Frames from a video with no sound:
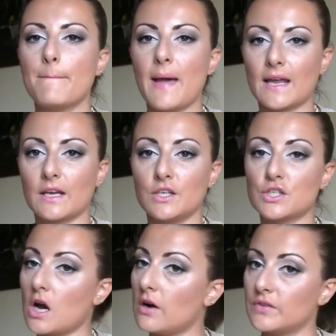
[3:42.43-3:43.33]

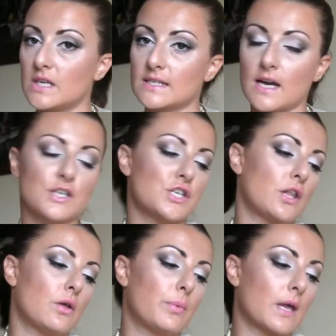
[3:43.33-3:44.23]
package of this
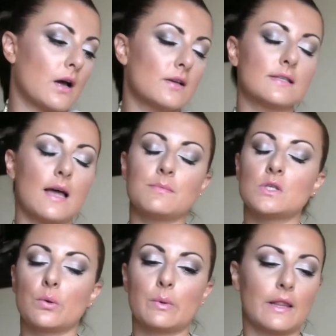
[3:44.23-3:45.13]
eyeshadow because I'm
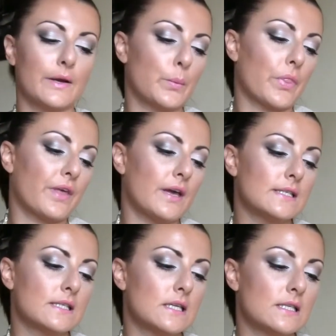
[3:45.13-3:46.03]
so in love with
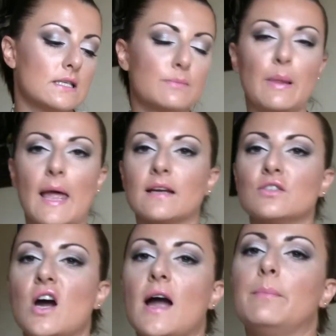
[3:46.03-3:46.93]
this. This is
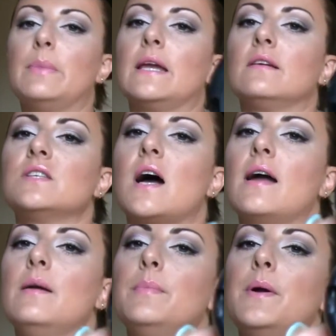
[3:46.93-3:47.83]
blank
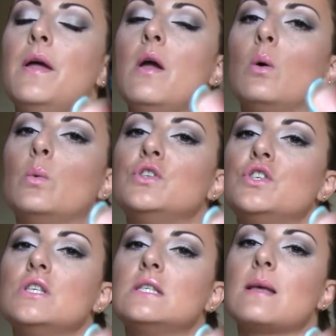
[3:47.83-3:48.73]
type, which
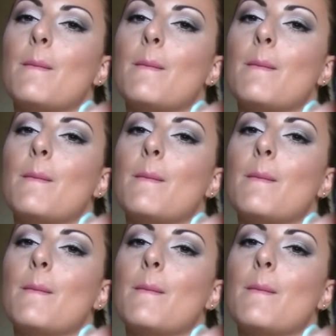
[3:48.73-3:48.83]
is